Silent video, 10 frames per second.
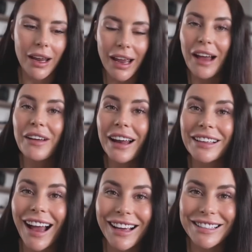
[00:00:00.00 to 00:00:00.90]
I have
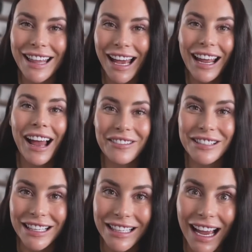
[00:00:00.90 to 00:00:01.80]
had guys that have
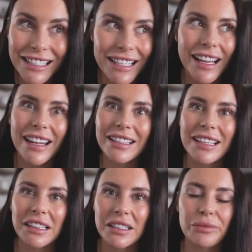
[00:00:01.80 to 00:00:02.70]
said yes, and then it's
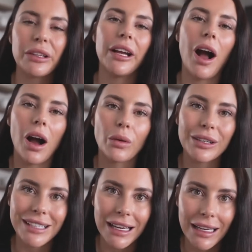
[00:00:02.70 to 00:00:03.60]
like this really
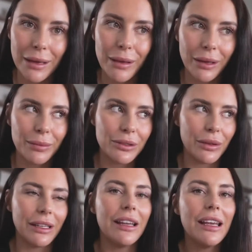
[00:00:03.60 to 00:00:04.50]
awkward dynamic
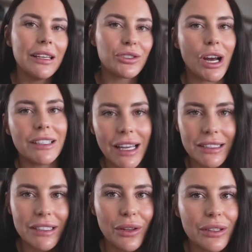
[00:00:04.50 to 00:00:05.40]
between he's trying to
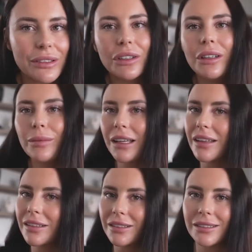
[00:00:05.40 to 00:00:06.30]
get to know this girl, but
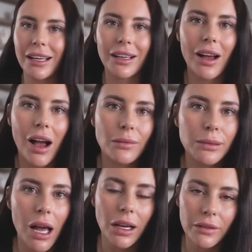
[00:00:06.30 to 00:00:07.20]
then there's this like cock
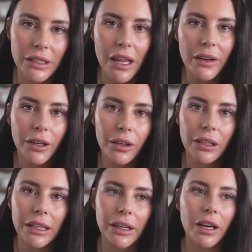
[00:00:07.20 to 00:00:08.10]
block of another
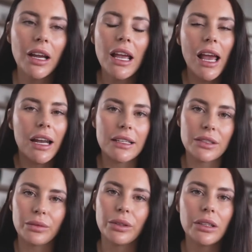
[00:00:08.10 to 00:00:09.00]
girl here, and it's
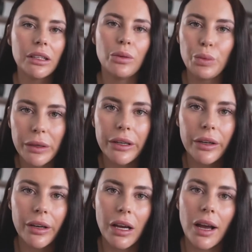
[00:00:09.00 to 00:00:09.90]
a really
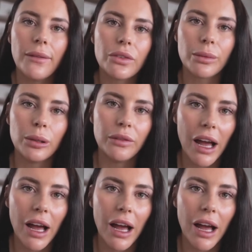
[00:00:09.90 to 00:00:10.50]
weird, uncomfortable